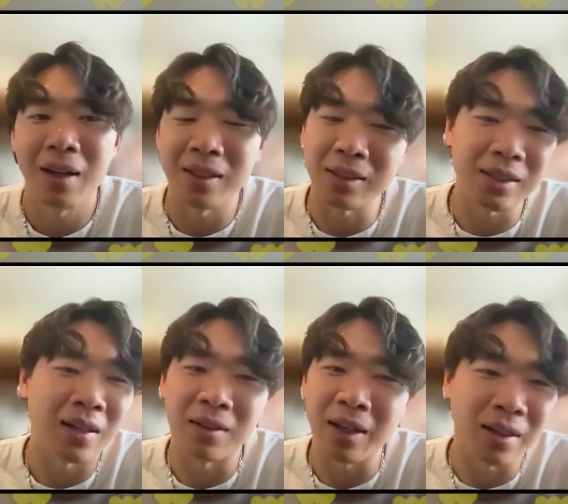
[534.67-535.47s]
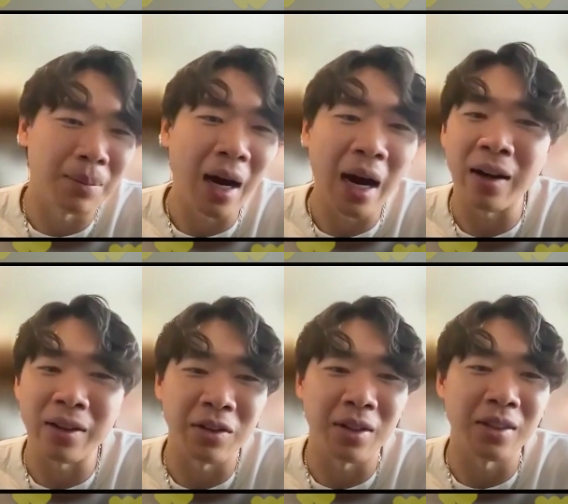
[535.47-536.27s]
as a seller and a buyer,
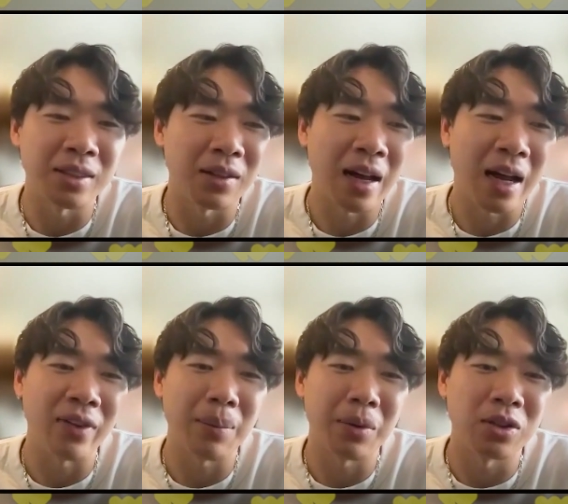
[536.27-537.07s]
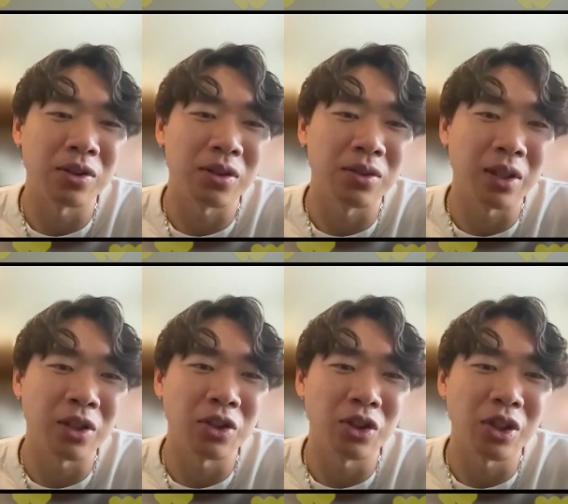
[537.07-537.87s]
you can still have that personal
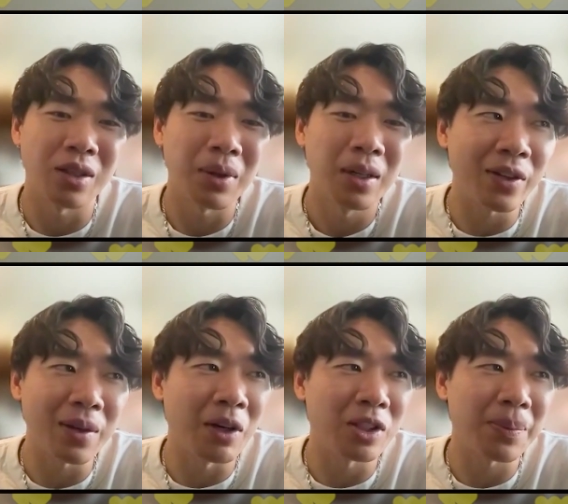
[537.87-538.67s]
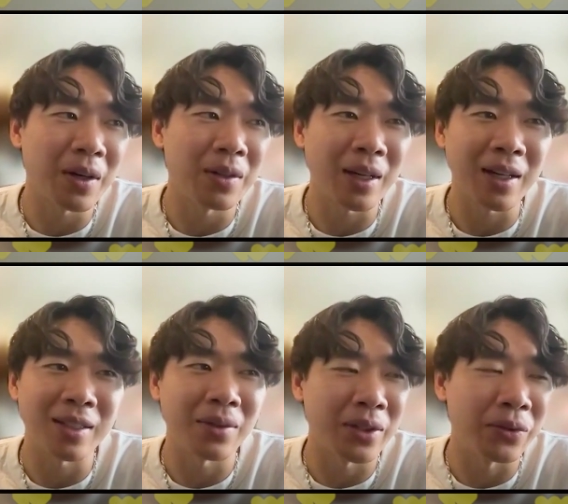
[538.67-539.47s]
relationship. For the most part, like I
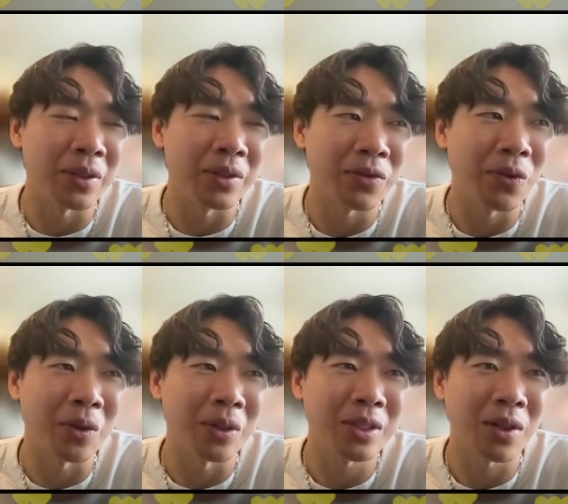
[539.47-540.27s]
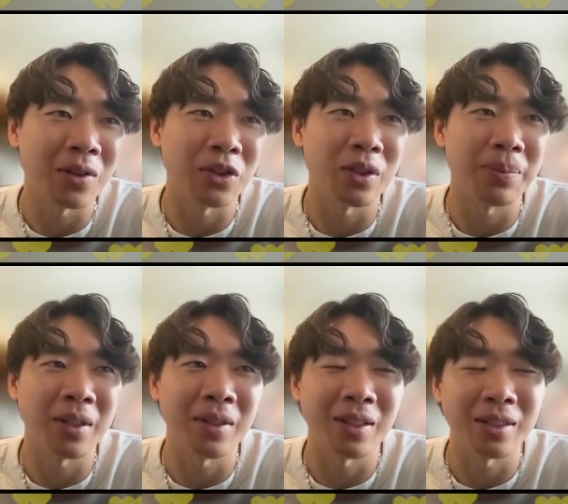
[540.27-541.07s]
said, we will enforce all the
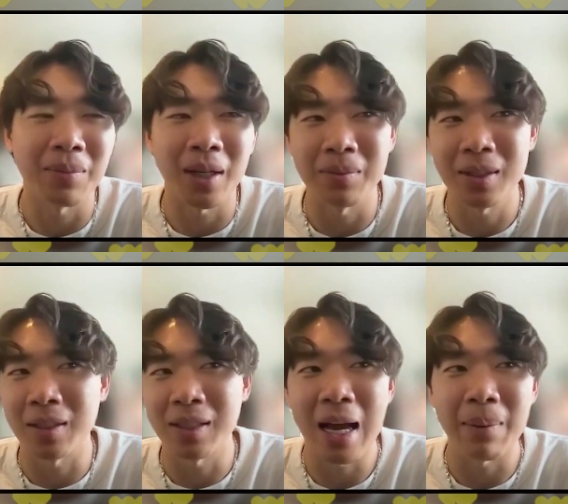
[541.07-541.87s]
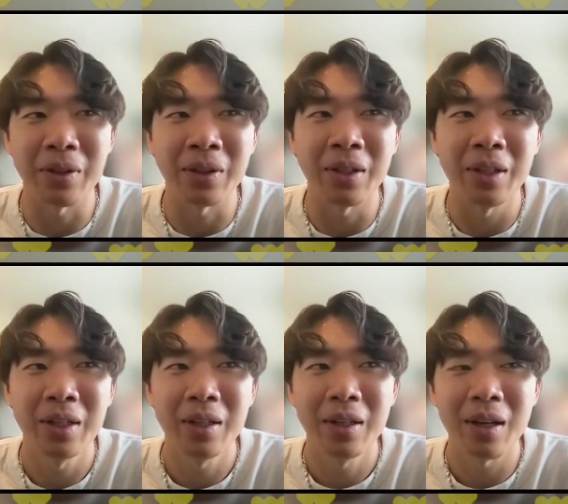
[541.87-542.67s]
shipping. Like sometimes things happen.
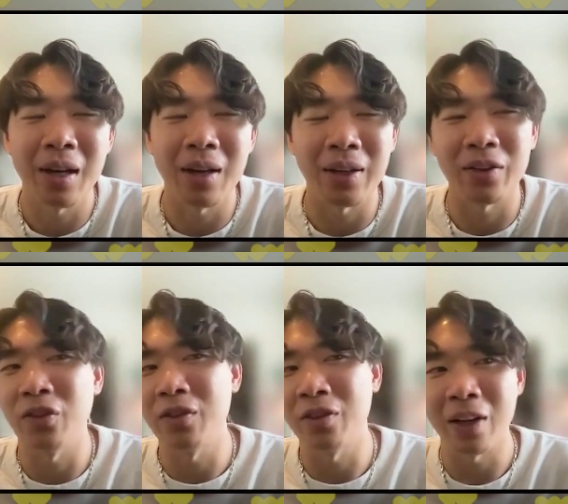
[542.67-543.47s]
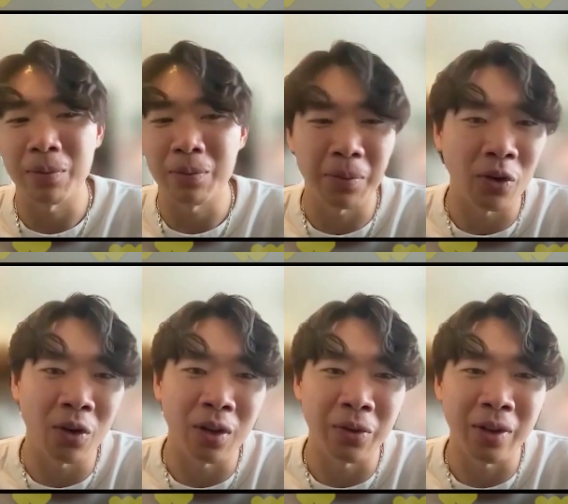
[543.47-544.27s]
Like you've developed rapport